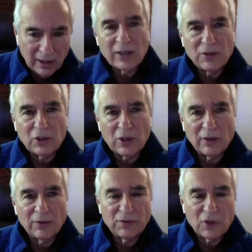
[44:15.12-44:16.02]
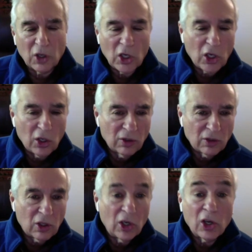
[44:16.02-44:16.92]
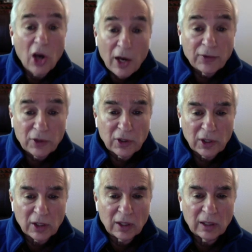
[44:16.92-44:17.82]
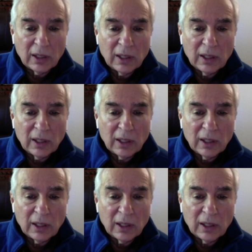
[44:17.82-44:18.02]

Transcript: of sort of turning off to her,